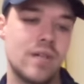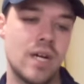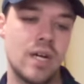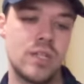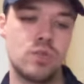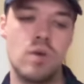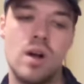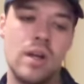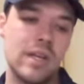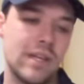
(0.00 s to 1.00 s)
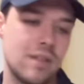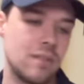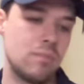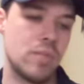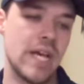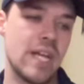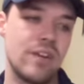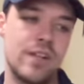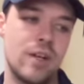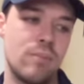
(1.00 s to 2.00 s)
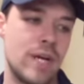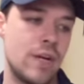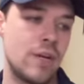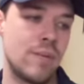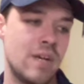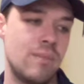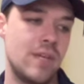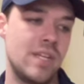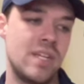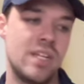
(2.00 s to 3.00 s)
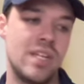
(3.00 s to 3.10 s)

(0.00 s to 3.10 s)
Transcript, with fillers: Uh, drunk, 6LACK could have done better, opinion.